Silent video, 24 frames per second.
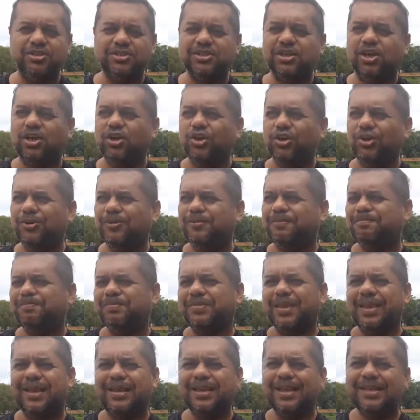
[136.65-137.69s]
So
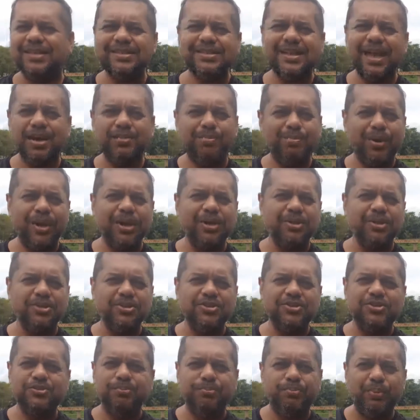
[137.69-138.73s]
let's say you
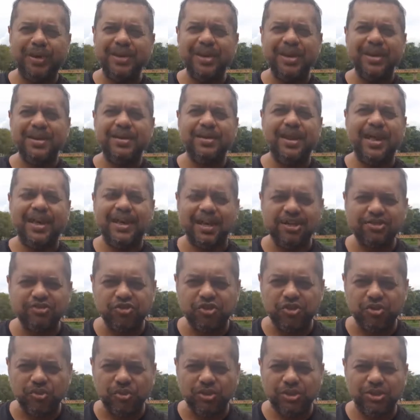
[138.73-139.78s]
bring in
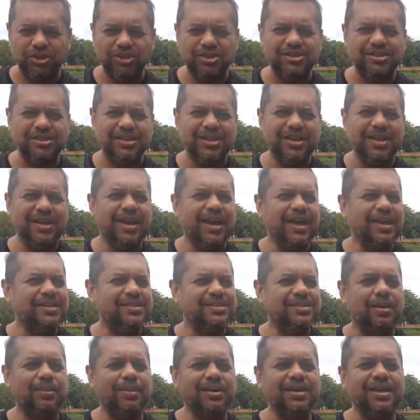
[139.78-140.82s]
electrical goods and
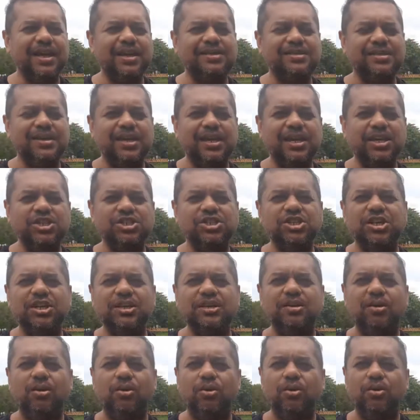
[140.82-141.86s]
someone gets
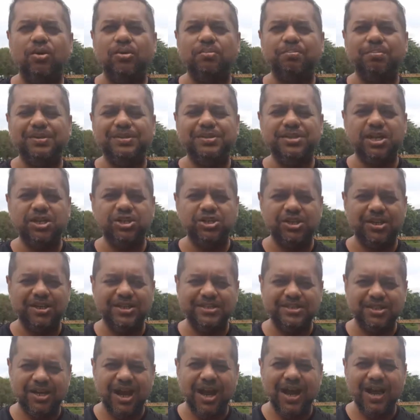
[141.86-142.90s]
injured or potentially
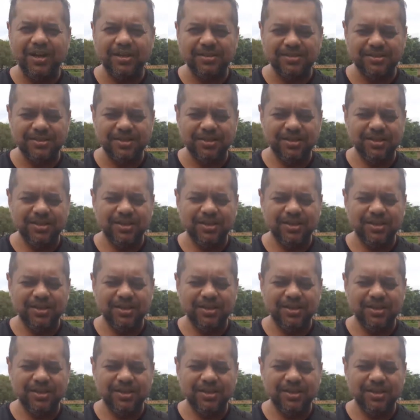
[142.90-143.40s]
dies.